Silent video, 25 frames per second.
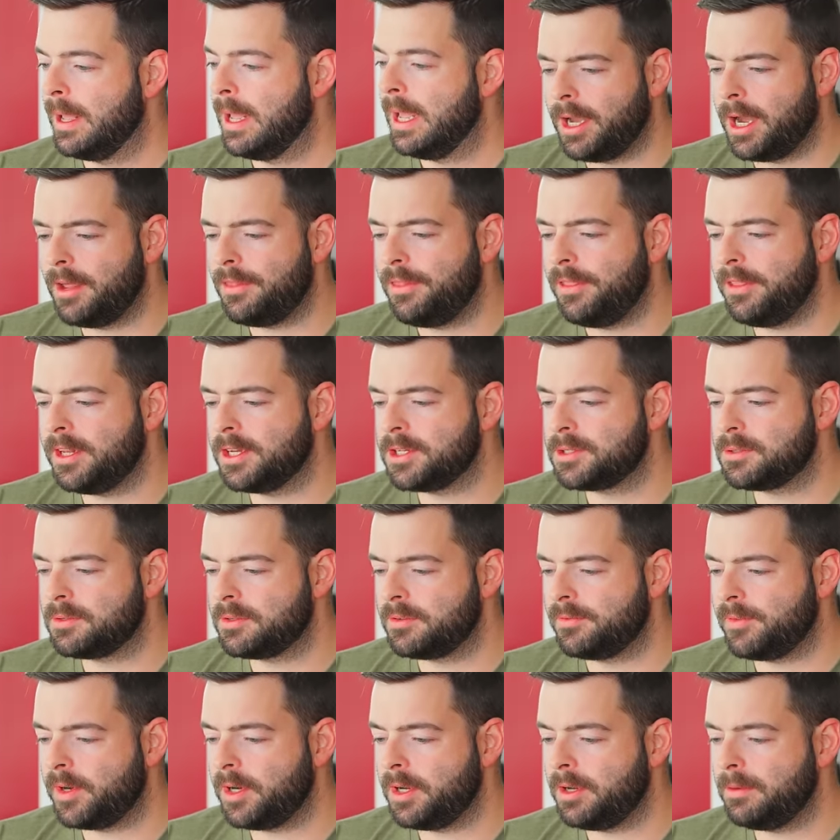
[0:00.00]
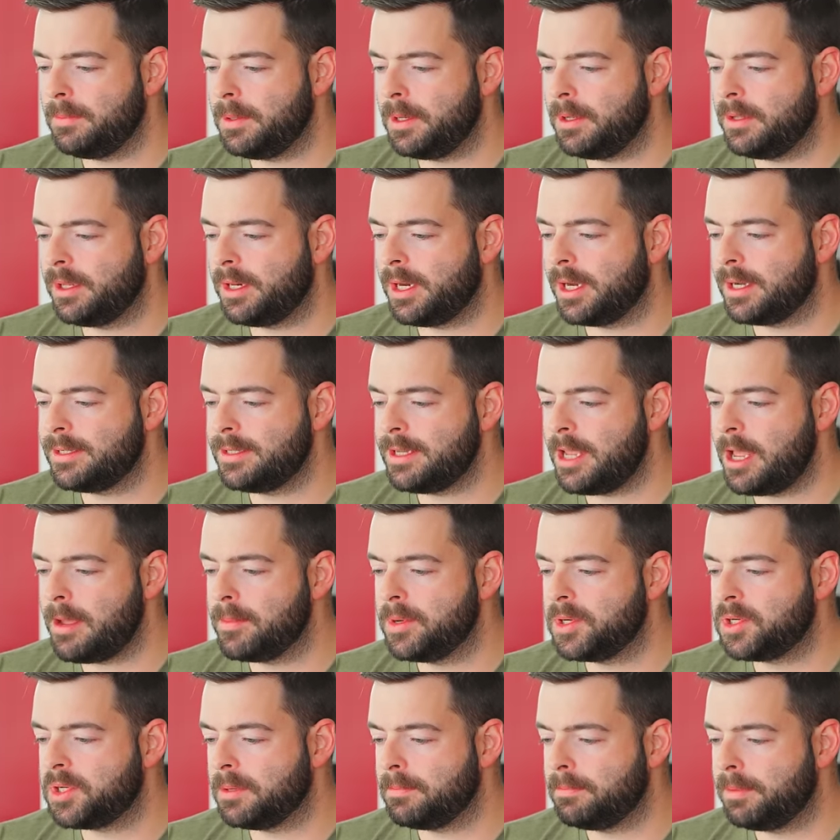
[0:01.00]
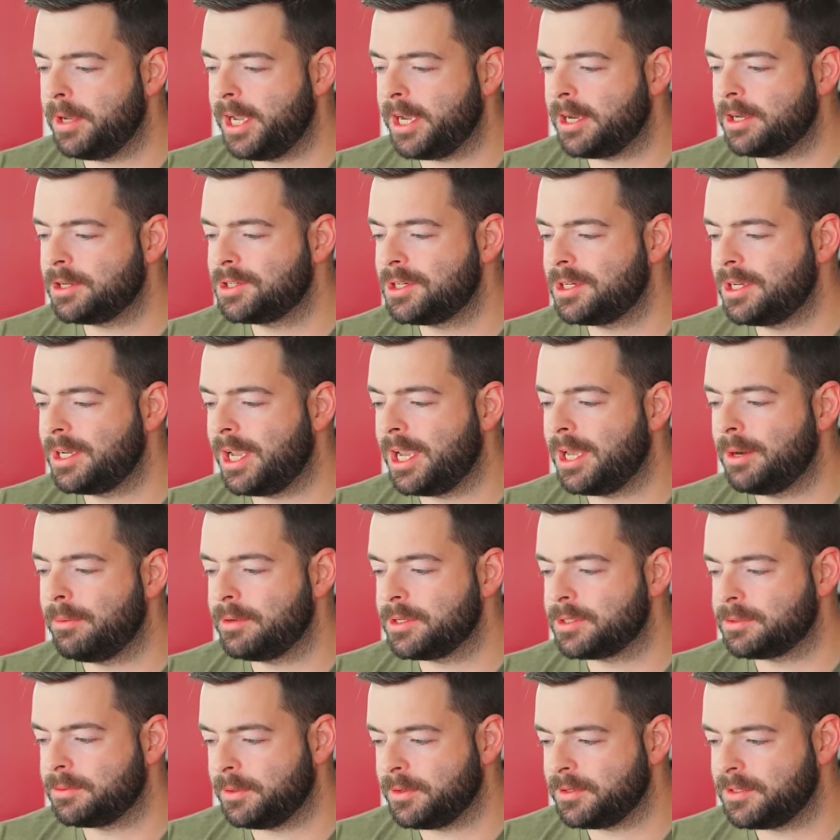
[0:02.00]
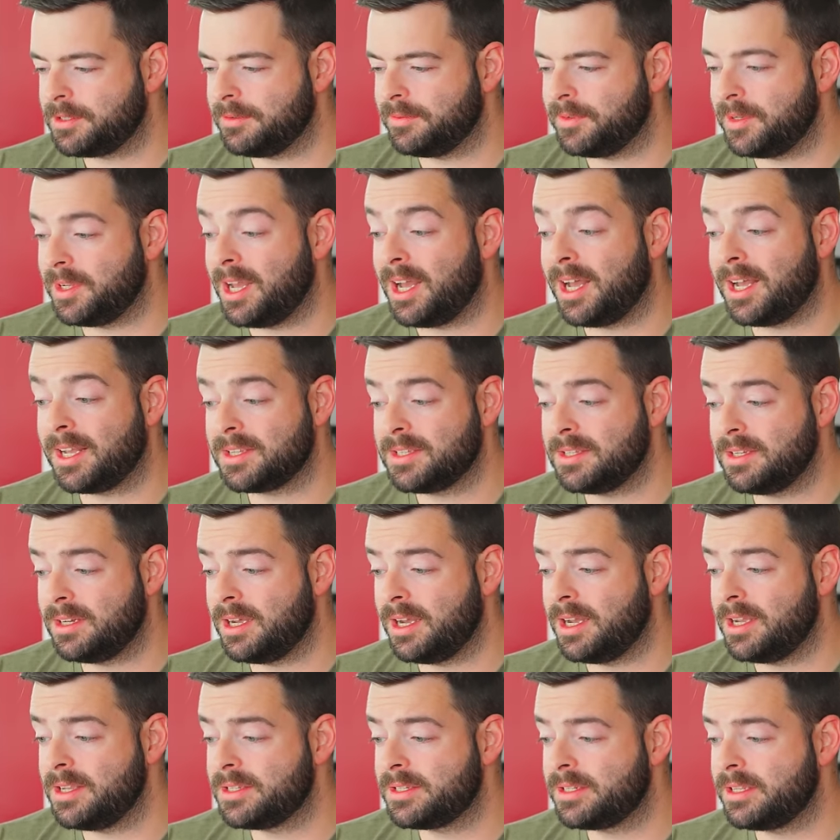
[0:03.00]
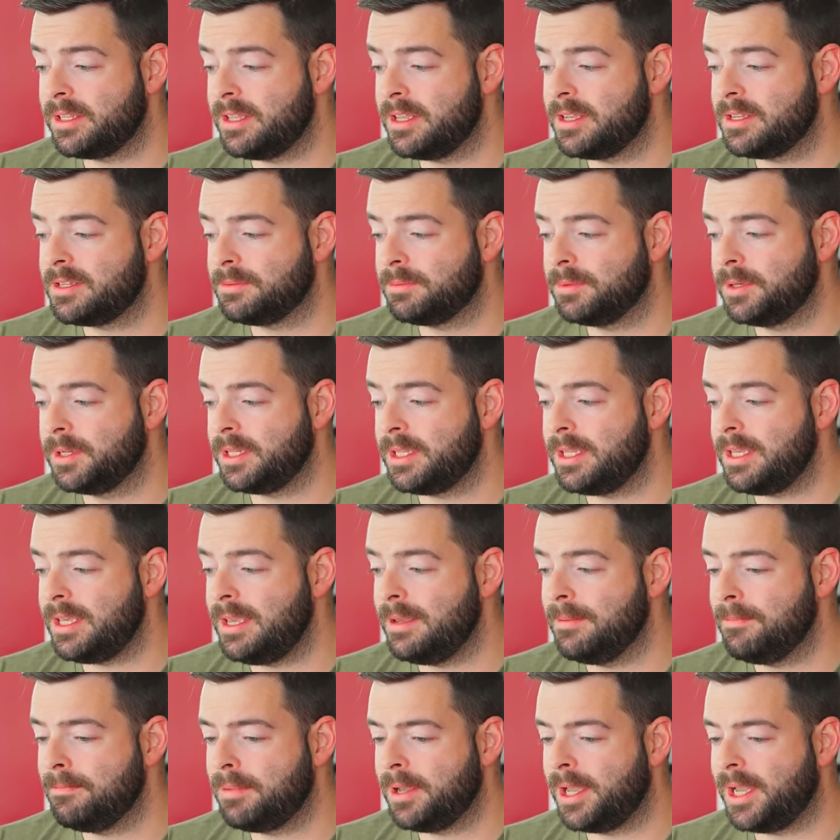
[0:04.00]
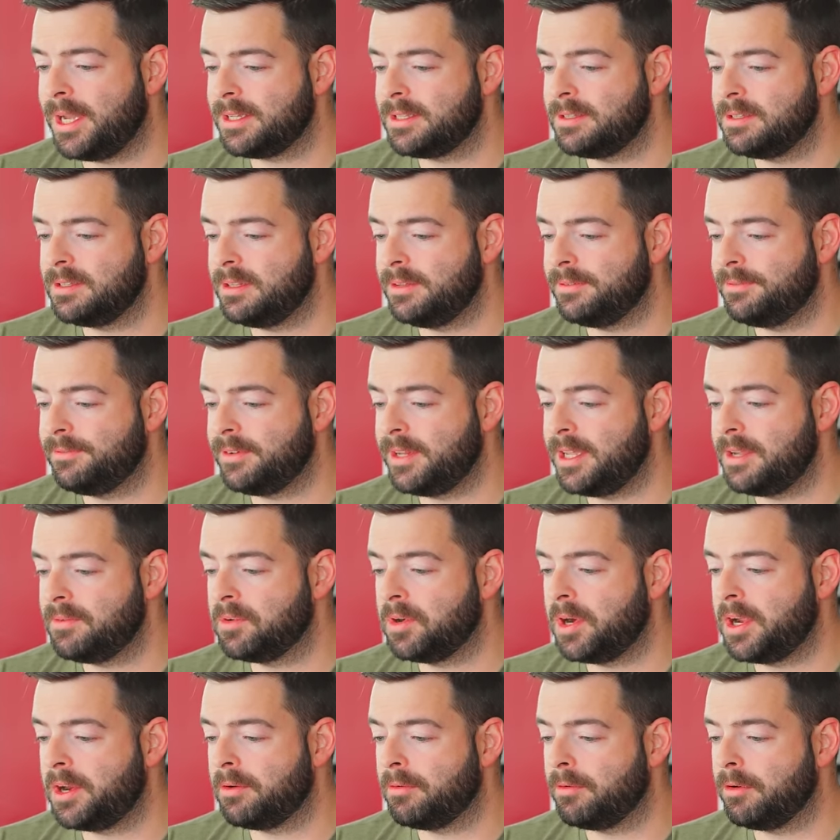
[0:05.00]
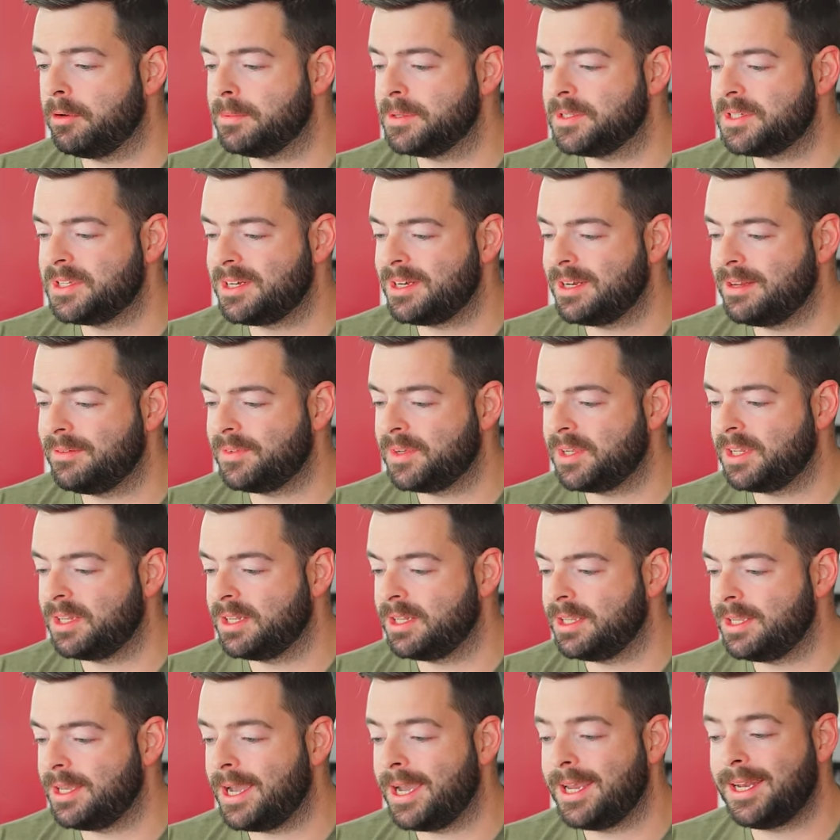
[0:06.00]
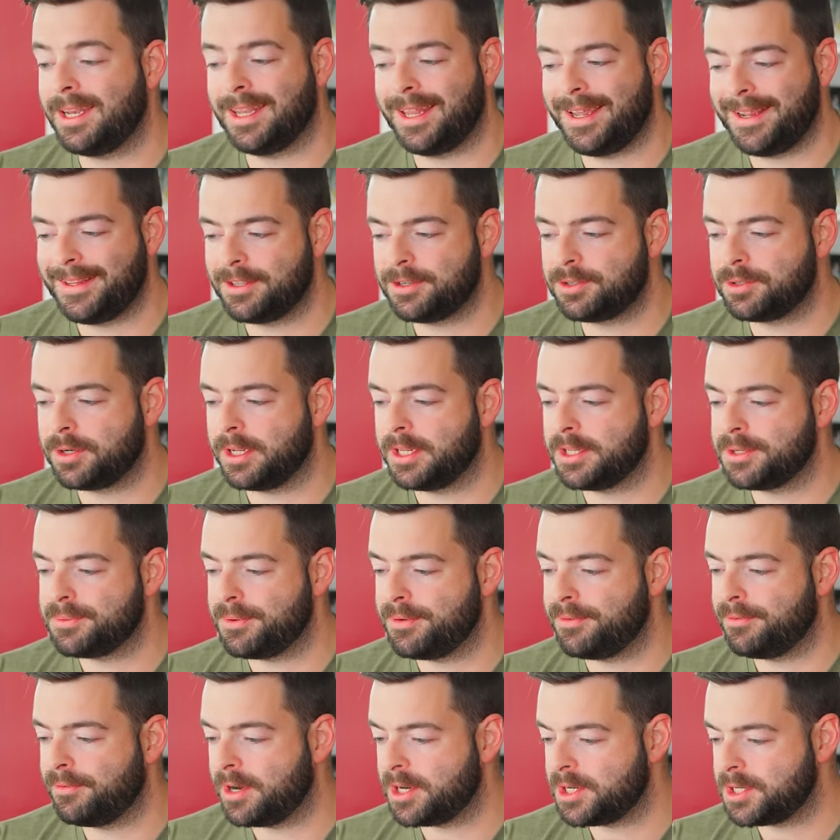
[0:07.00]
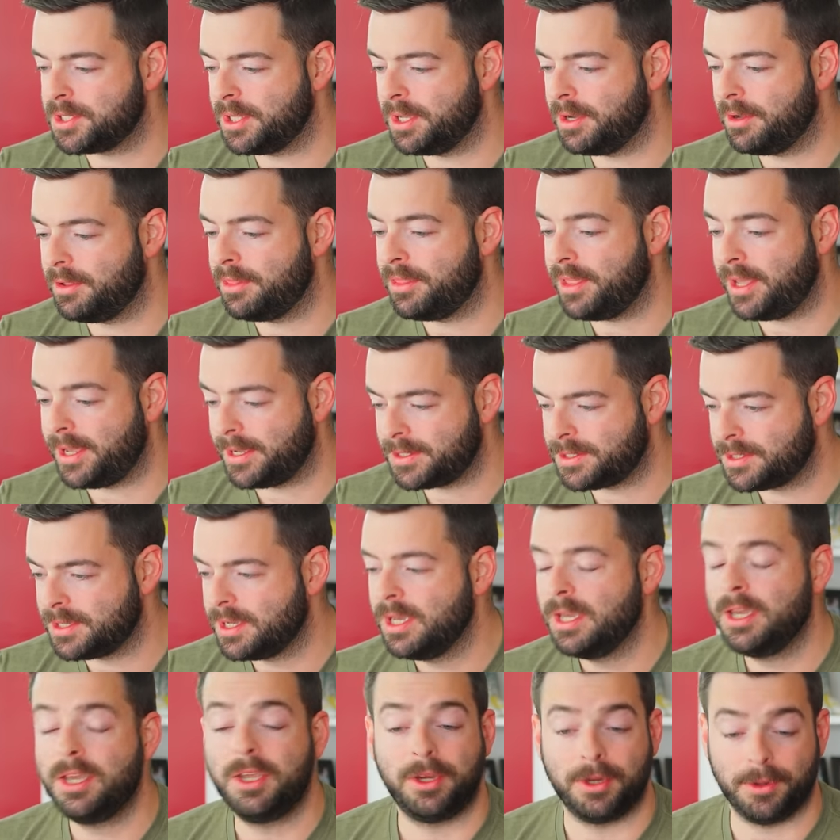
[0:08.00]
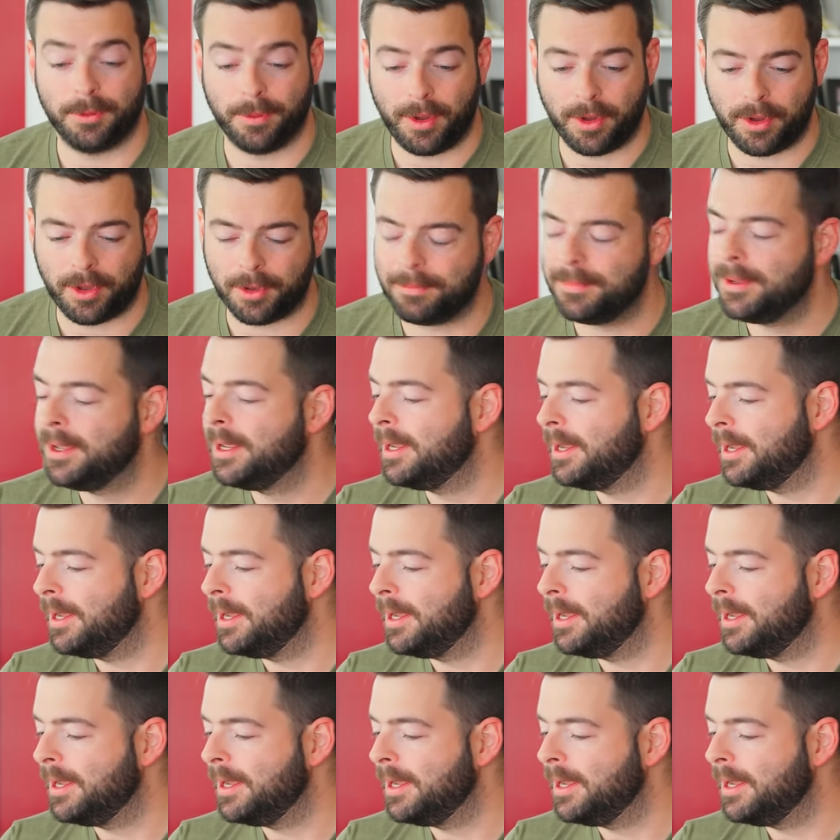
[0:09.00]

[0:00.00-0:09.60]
I think this was a very good beer that got damaged in packaging and was relatively oxidized. This really impacted the flavor and aroma significantly. I'd like to try this one fresh though, thanks. You're welcome,